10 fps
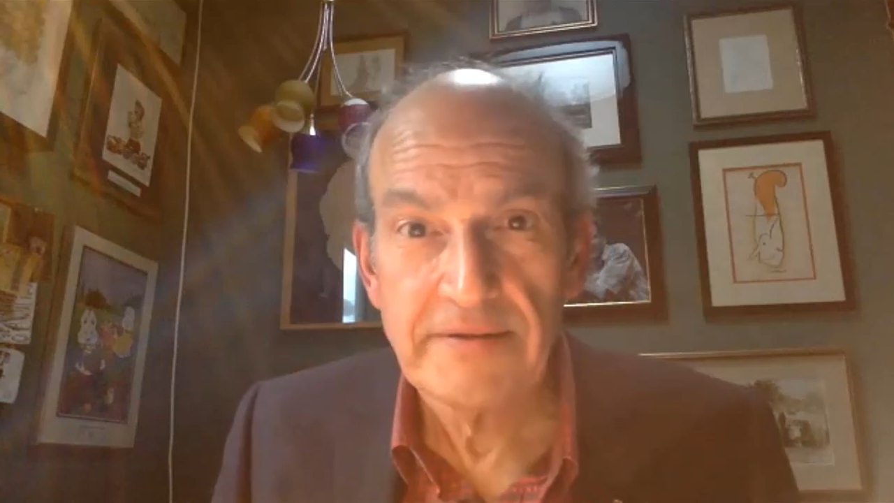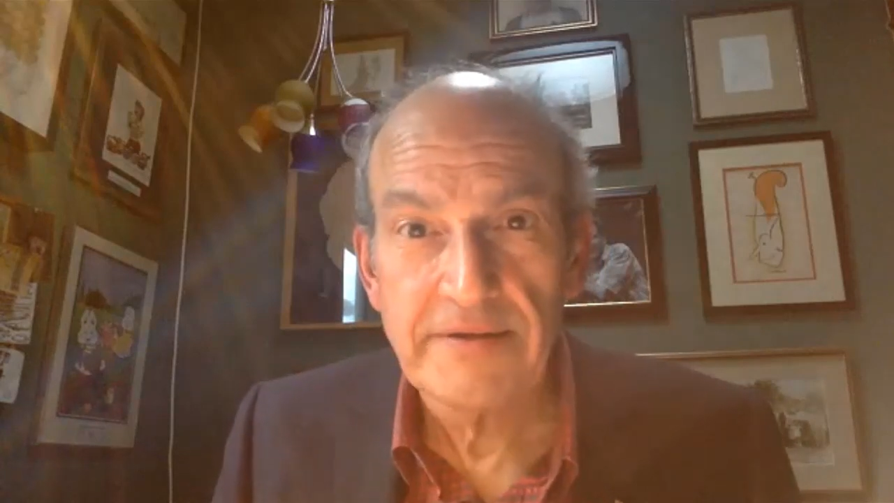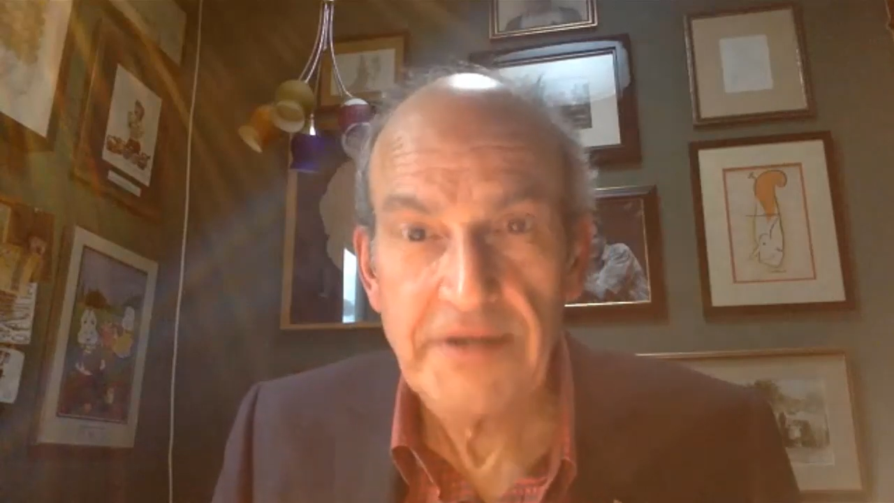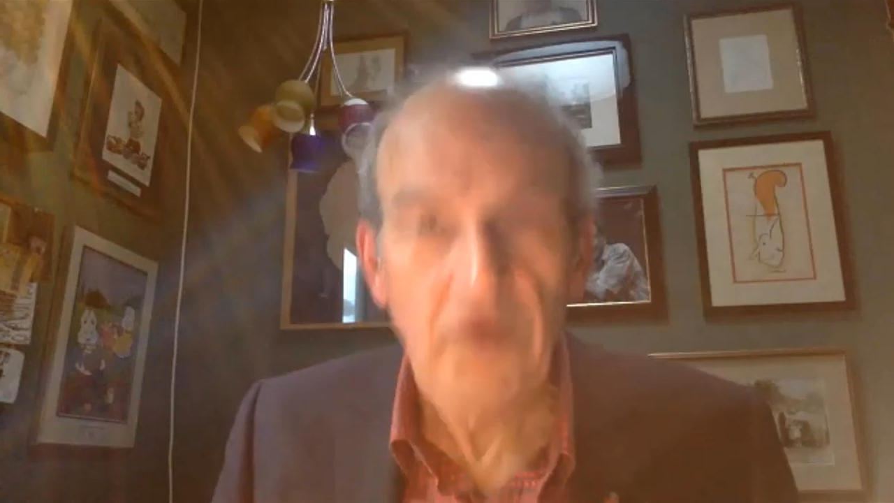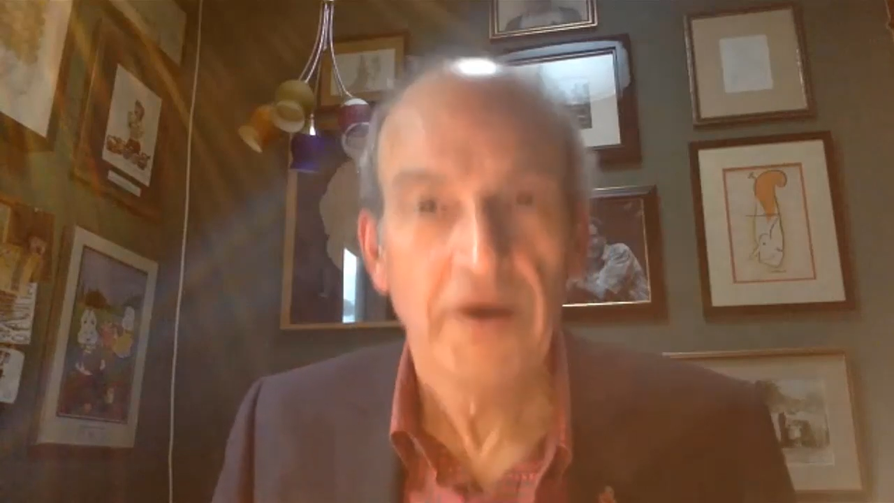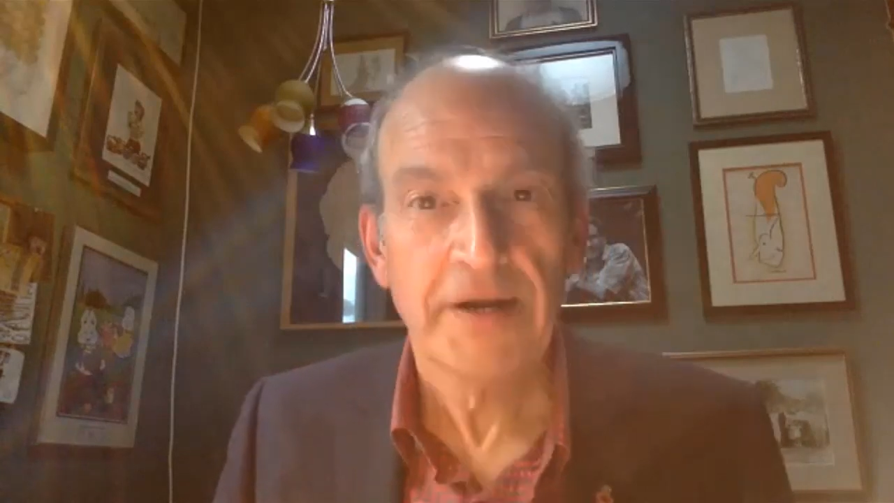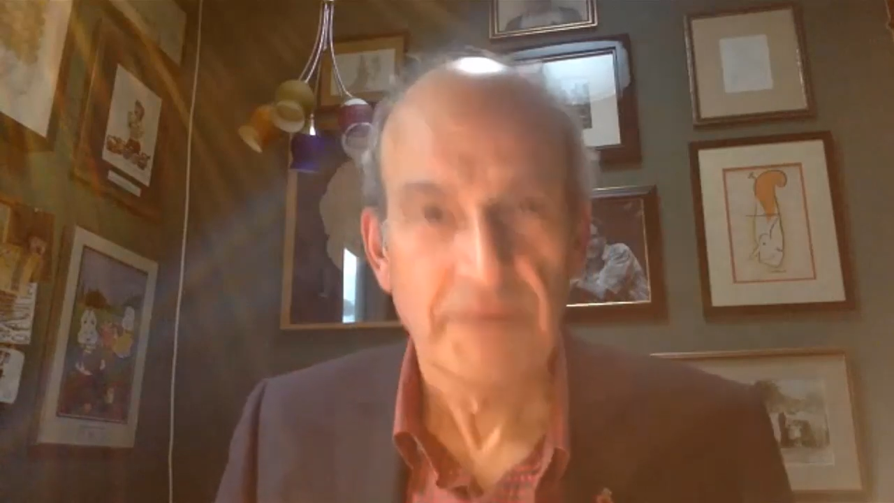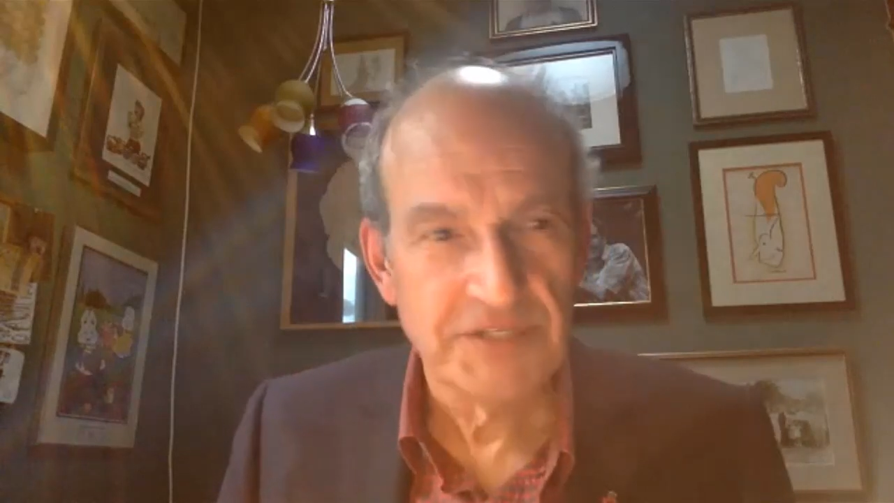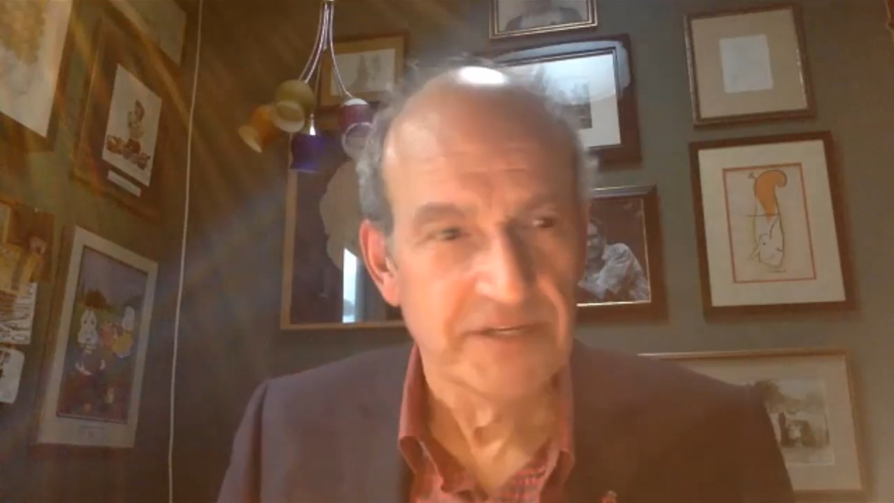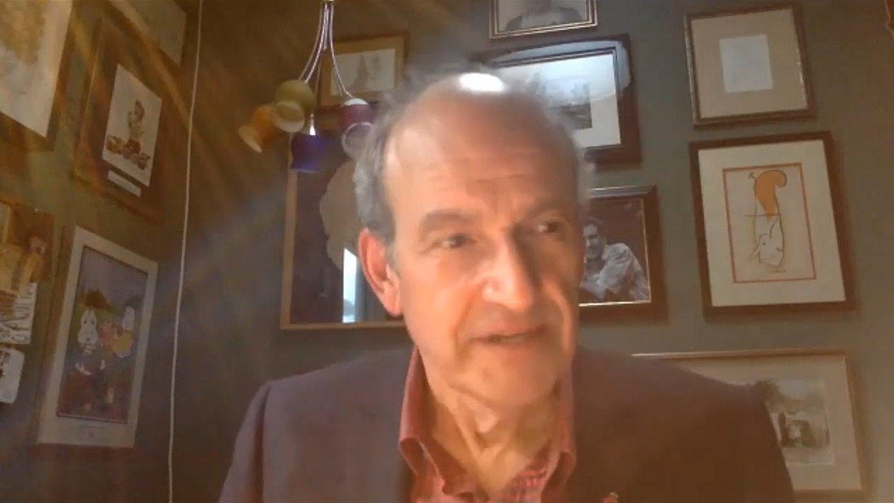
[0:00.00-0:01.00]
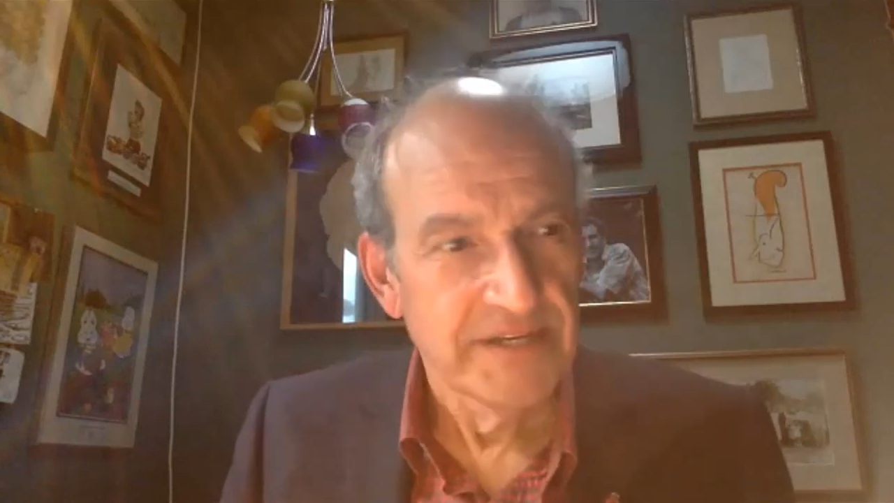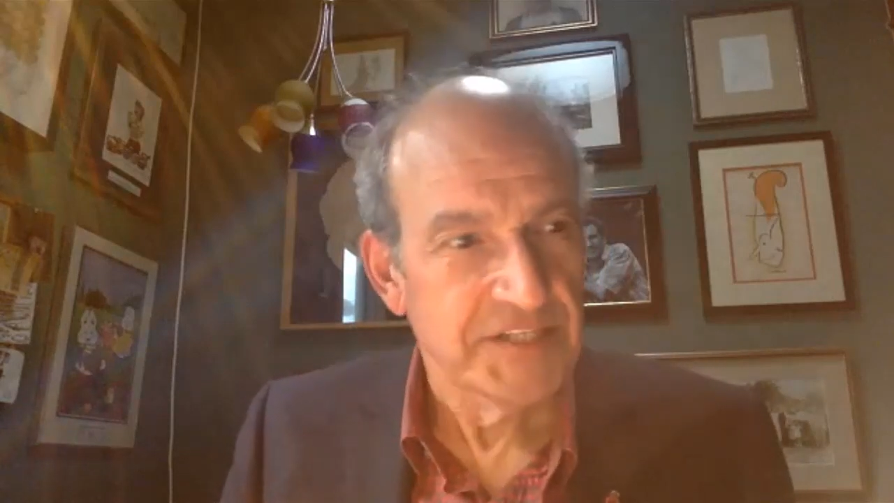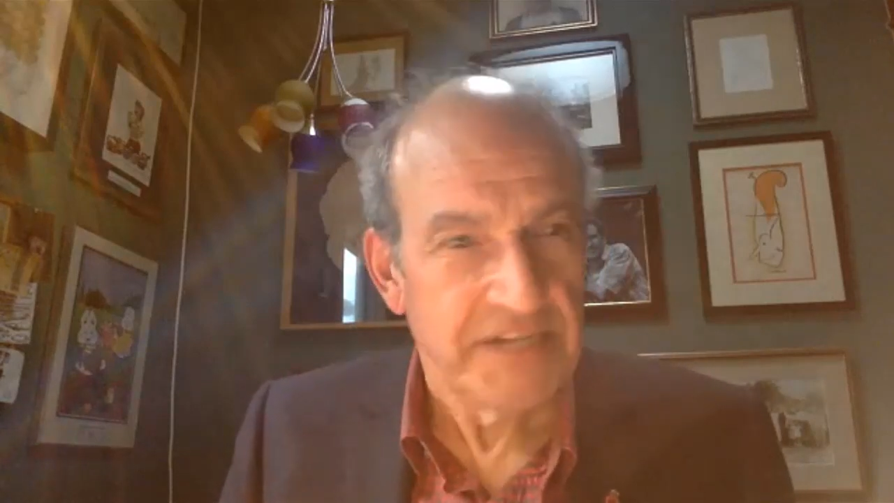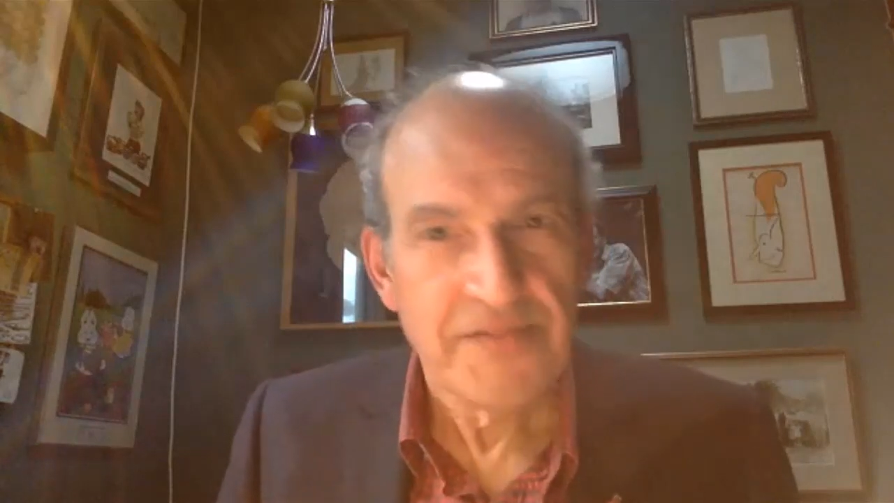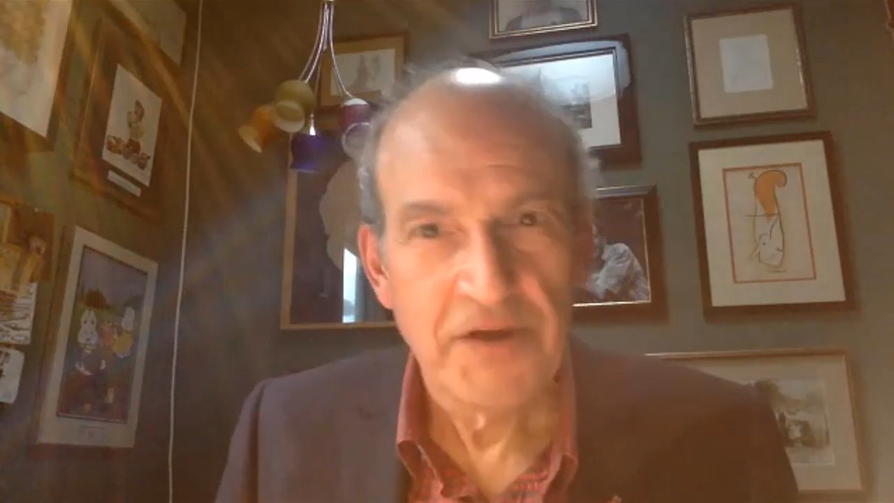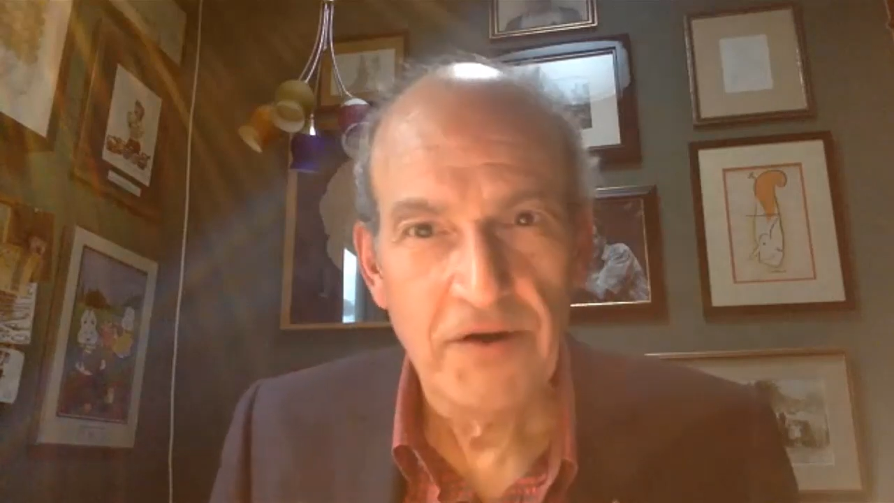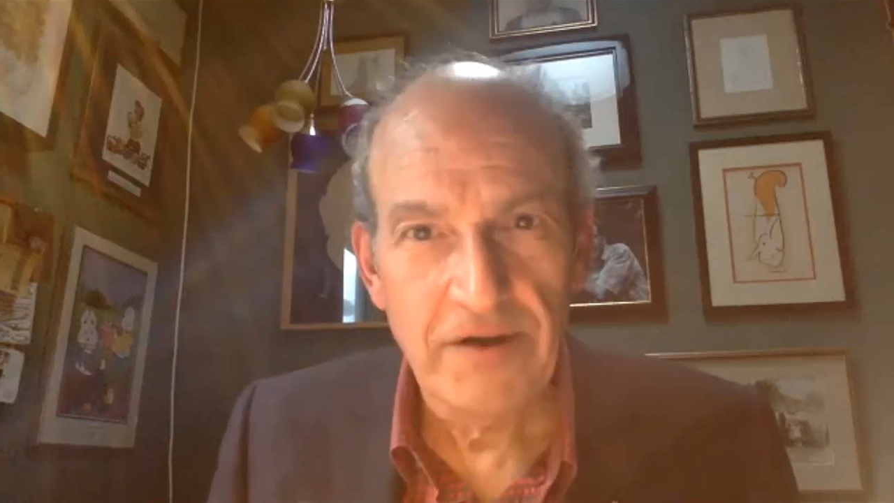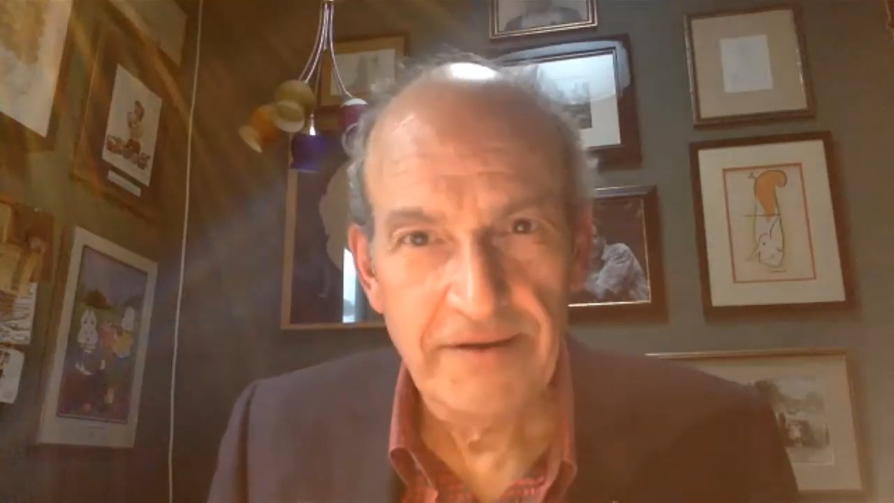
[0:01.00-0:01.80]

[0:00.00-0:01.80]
economist sitting there